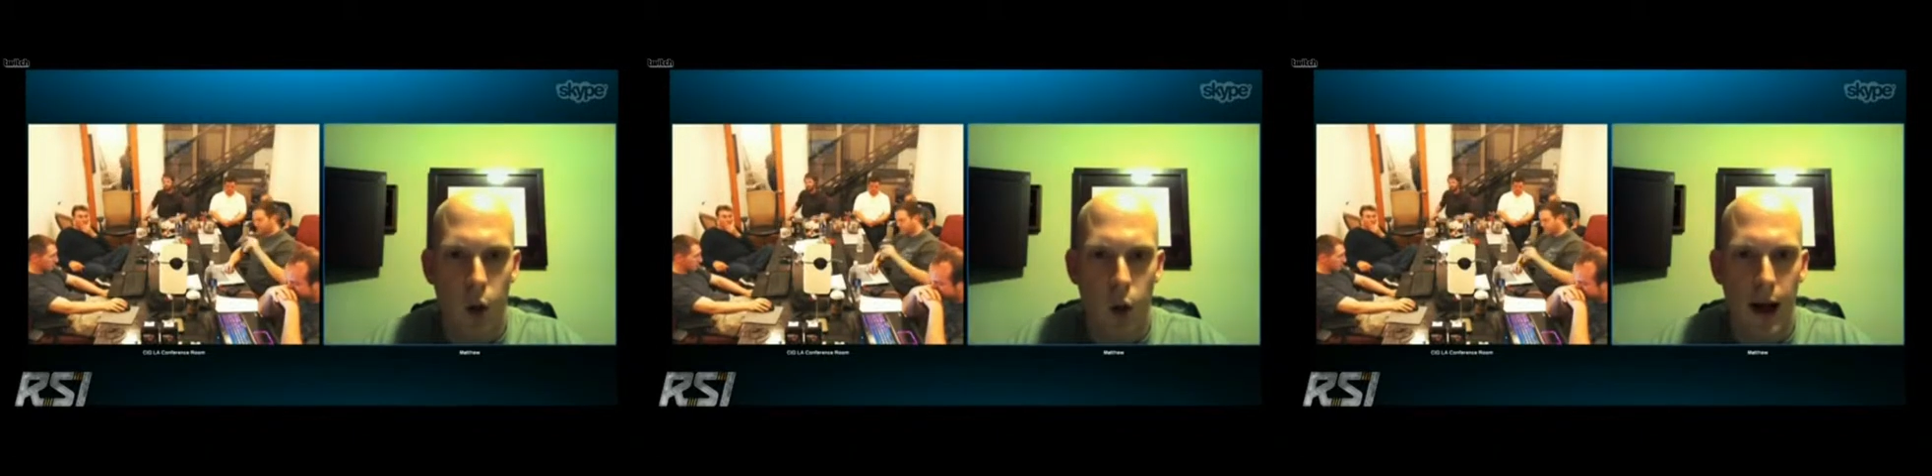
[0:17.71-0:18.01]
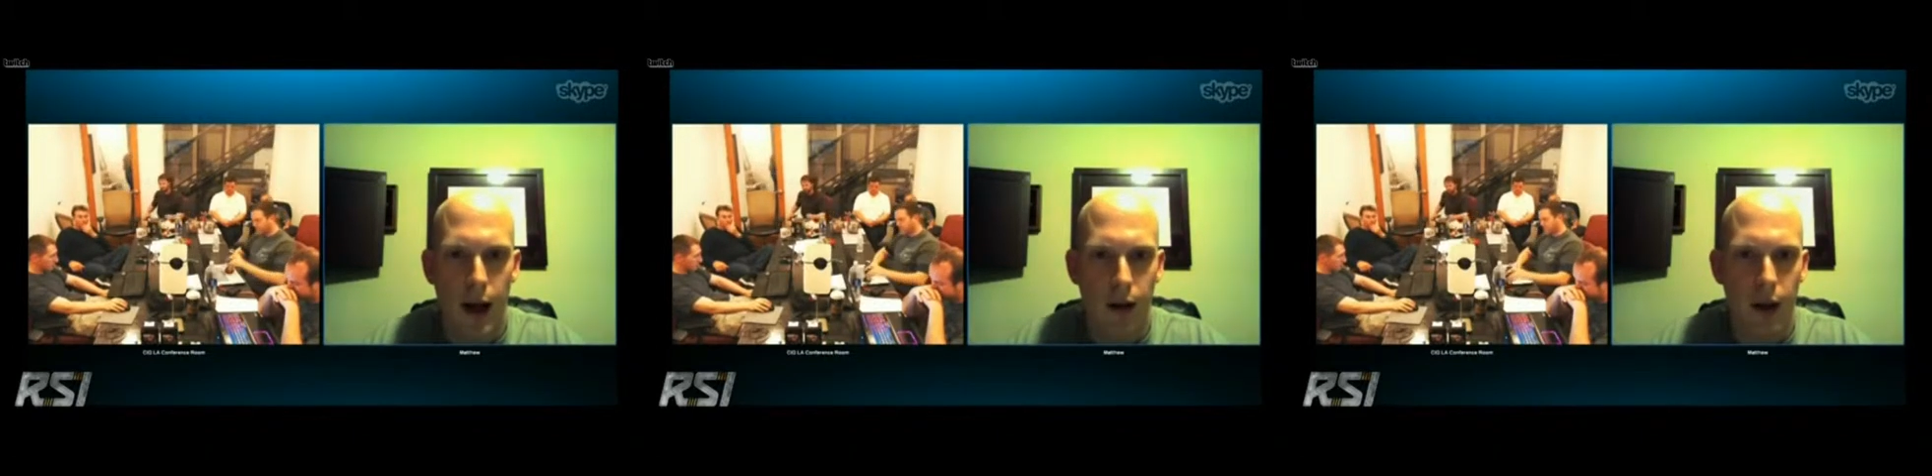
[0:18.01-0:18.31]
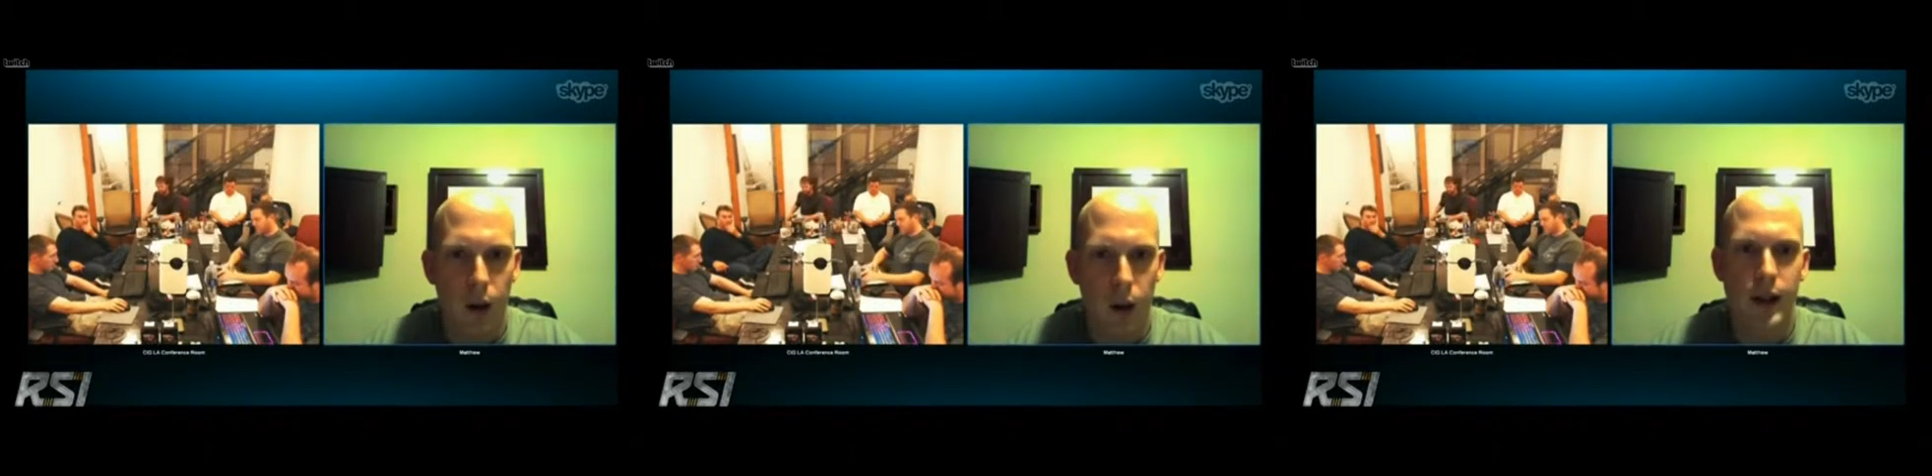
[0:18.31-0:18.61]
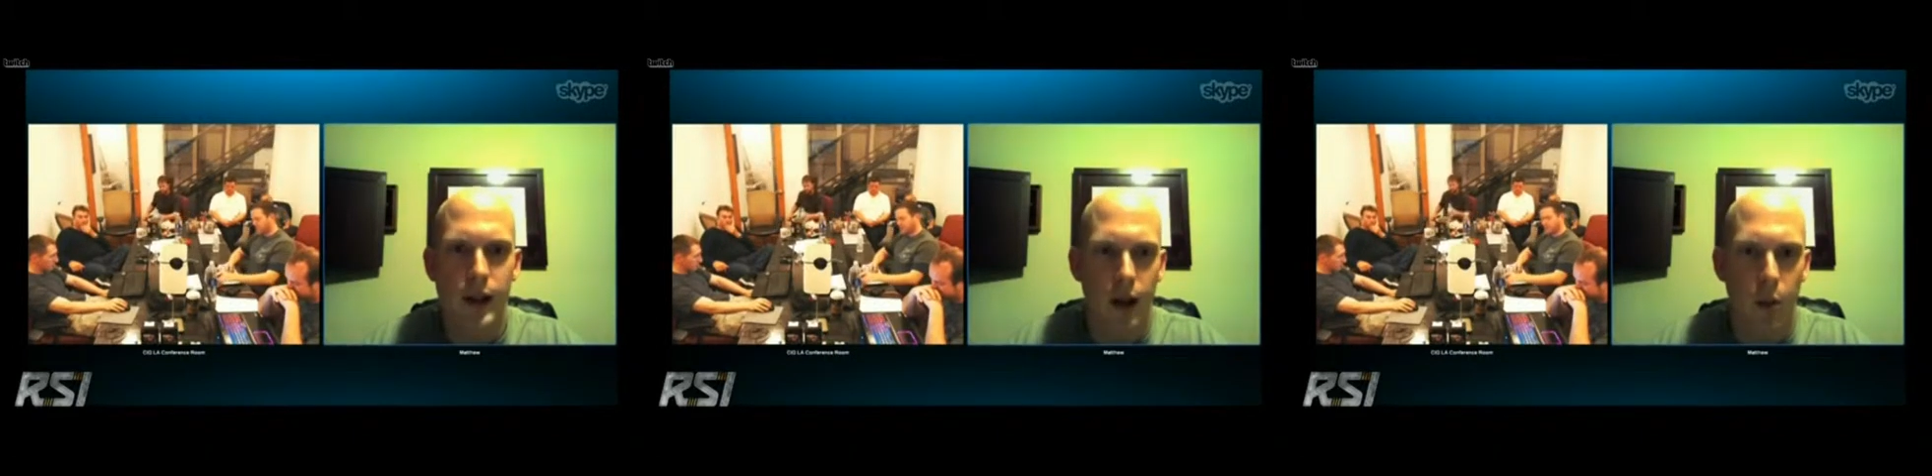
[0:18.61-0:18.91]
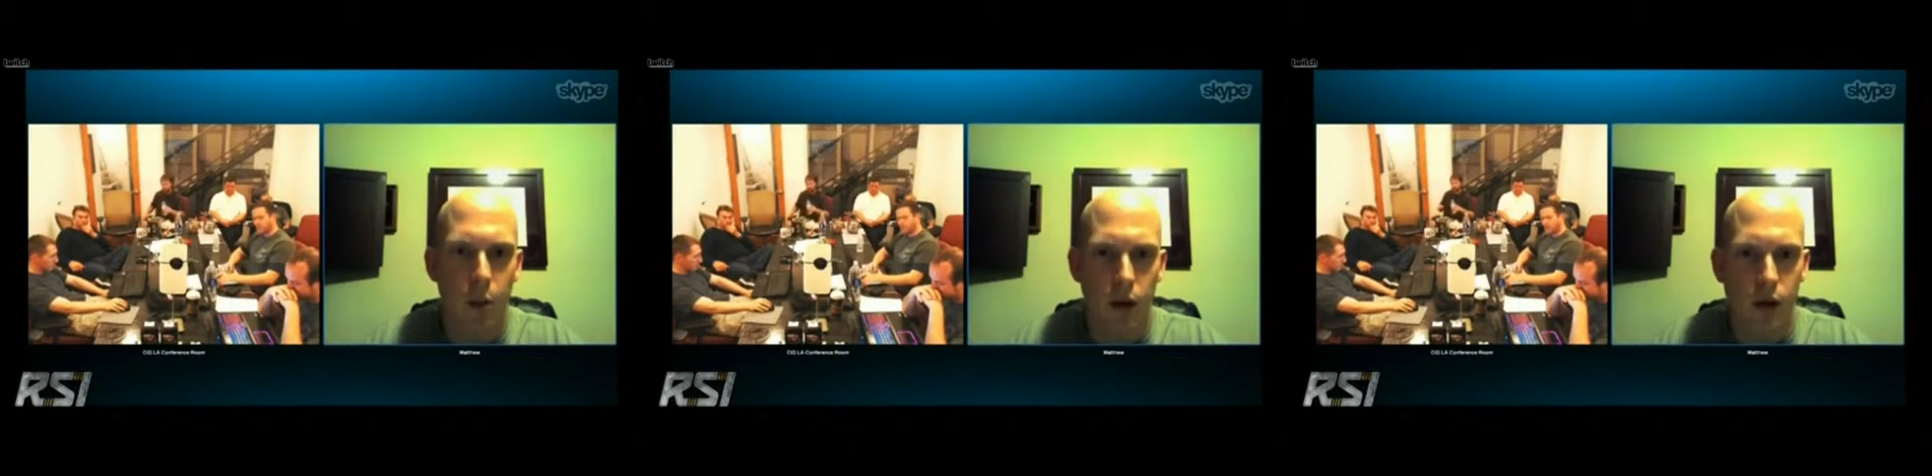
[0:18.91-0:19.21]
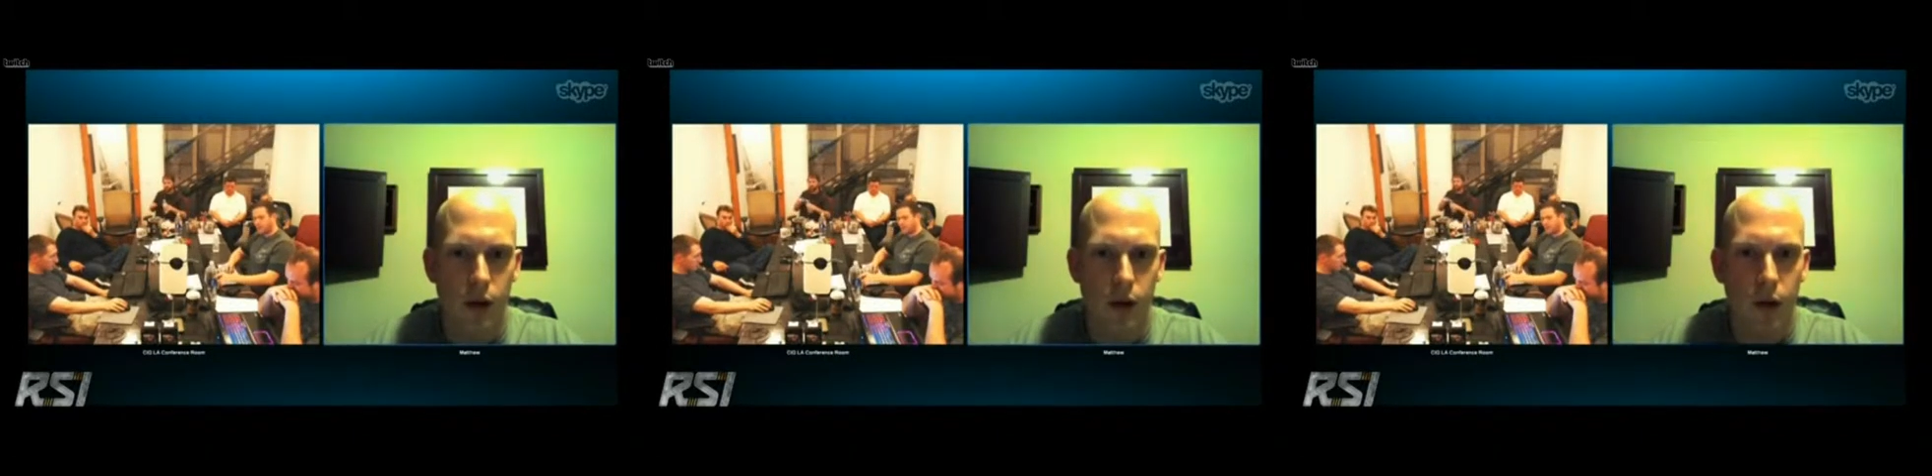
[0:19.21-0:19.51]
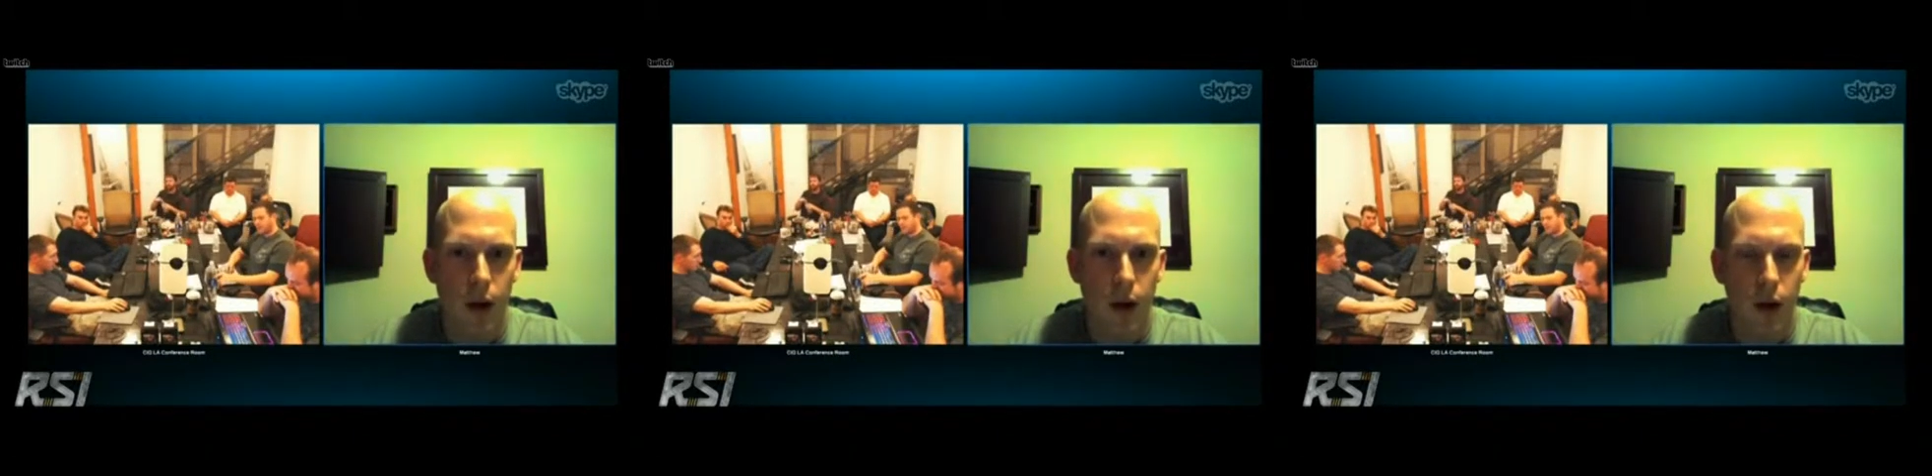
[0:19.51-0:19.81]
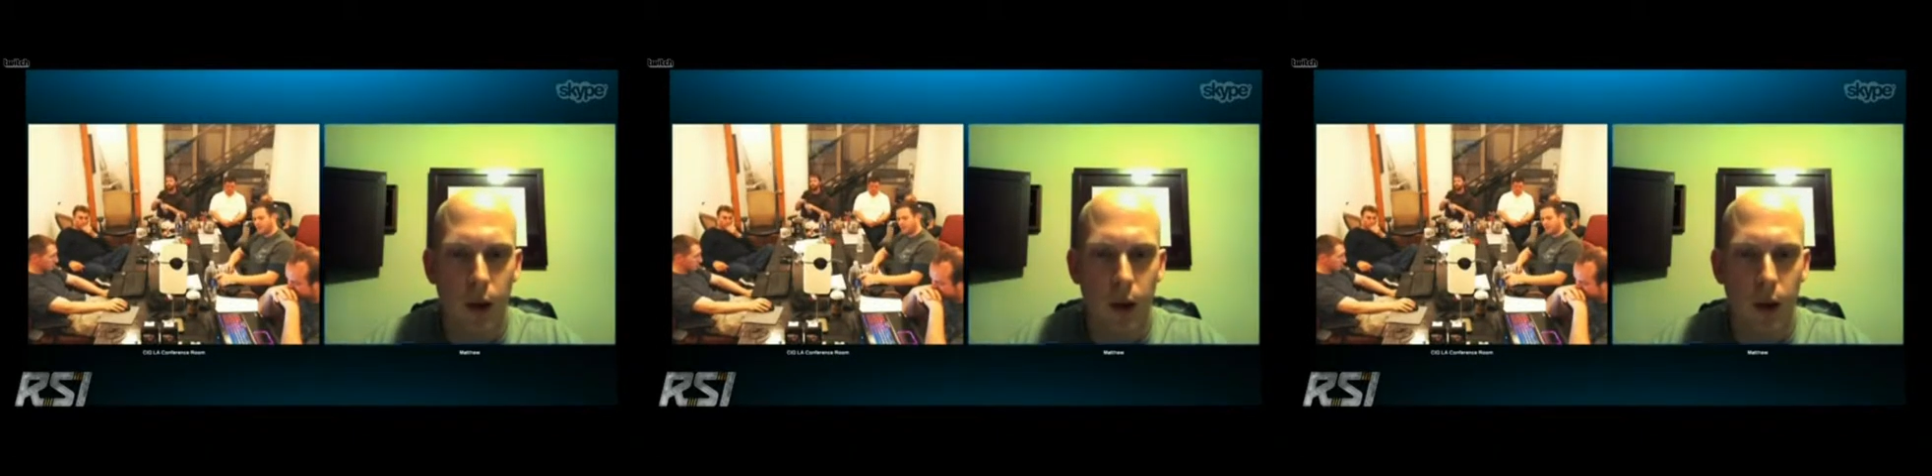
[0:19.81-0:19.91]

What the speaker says: or add like racing numbers if